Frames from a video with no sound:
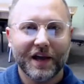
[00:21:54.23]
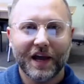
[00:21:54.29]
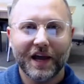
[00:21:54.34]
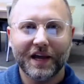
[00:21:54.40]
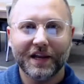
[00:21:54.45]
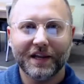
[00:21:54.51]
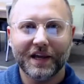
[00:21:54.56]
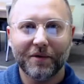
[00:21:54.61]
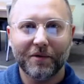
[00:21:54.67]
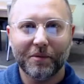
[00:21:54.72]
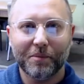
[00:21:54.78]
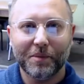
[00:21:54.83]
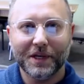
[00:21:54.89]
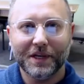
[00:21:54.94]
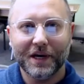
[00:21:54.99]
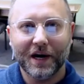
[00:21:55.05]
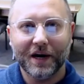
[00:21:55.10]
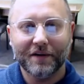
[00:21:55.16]
and uh, we'll
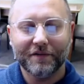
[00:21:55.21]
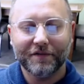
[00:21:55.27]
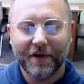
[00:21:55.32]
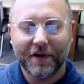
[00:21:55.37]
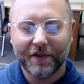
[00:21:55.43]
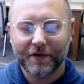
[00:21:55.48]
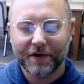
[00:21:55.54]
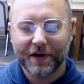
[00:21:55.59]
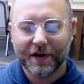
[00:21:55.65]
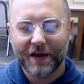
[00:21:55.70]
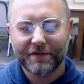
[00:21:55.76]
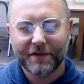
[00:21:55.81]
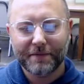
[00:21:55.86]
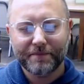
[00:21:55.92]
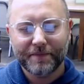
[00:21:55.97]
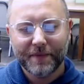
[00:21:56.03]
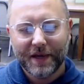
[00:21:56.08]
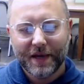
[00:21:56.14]
be done. Father in
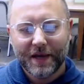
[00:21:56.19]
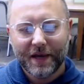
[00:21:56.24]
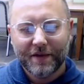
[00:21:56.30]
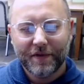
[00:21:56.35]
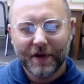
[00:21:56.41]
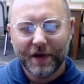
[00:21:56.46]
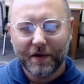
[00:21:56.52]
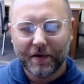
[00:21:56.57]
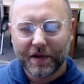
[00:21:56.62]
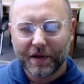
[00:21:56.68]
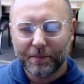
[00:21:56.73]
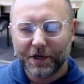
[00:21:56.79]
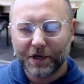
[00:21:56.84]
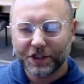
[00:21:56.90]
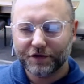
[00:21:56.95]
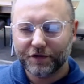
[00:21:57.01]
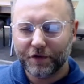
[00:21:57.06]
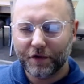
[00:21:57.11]
heaven, thank you so
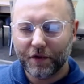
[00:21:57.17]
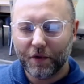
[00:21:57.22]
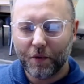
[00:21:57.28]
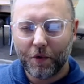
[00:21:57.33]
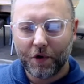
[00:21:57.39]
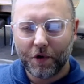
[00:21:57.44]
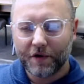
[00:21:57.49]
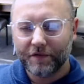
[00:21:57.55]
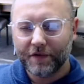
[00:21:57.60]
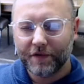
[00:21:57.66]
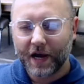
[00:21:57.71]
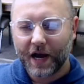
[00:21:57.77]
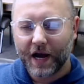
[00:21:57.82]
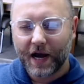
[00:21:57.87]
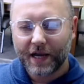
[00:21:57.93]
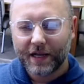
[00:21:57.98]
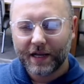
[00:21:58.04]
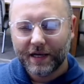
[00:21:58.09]
much for the word of
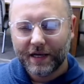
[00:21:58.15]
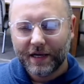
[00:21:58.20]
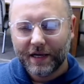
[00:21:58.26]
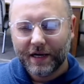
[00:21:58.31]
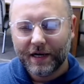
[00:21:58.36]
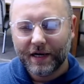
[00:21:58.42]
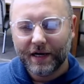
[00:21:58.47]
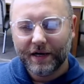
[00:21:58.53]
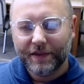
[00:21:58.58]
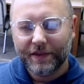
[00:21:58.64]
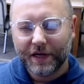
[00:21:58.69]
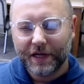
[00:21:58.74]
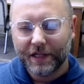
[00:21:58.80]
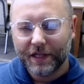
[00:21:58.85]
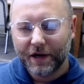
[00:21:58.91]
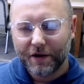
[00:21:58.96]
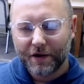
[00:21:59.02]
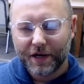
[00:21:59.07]
God, uh, the
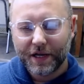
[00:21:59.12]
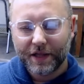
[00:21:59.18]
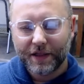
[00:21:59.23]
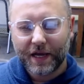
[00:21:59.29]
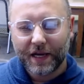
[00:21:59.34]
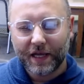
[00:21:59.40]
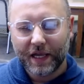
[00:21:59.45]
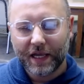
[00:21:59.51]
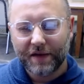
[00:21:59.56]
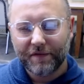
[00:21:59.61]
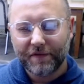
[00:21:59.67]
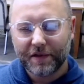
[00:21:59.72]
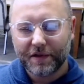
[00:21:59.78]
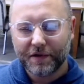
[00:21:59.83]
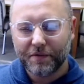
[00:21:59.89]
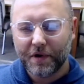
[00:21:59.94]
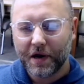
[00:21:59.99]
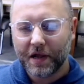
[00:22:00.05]
clarity that it gives
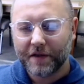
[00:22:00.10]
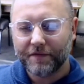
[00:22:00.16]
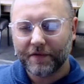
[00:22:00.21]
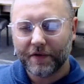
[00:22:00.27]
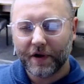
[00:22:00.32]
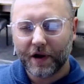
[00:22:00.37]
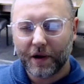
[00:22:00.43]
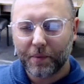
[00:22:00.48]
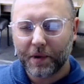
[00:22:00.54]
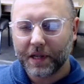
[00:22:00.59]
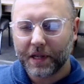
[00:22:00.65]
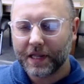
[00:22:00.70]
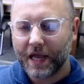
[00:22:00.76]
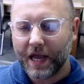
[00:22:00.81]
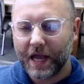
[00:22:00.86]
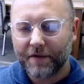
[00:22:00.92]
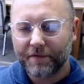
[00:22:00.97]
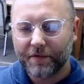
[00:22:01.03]
to us. Father, help us to
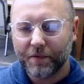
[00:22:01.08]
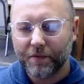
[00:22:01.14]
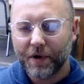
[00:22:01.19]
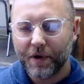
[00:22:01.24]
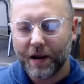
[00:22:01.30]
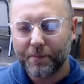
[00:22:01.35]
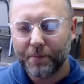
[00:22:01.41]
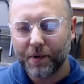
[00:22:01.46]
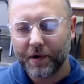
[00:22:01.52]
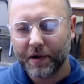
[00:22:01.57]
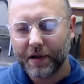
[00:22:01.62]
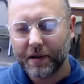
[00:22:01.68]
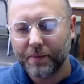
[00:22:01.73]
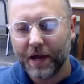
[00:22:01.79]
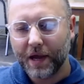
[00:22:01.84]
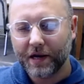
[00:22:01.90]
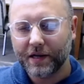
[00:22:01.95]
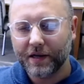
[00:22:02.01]
have the right
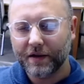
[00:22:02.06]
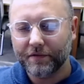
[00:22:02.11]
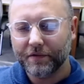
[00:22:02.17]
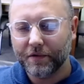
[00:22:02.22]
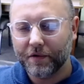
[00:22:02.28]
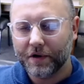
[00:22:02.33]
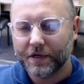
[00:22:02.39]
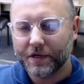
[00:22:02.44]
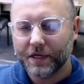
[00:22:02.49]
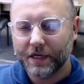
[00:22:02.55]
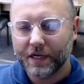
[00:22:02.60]
perspective, Lord, to